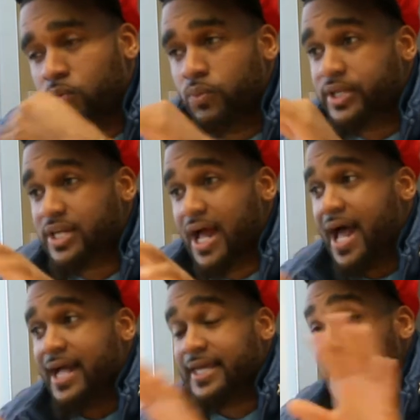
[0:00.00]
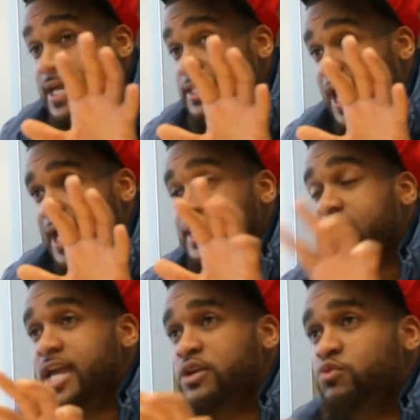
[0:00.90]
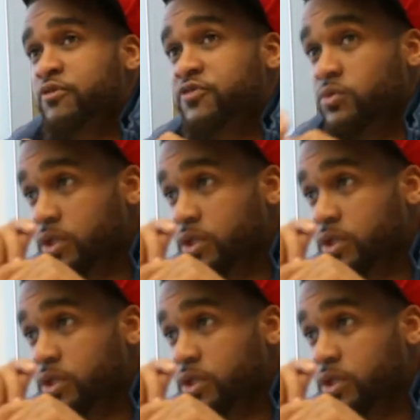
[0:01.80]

which I can't refute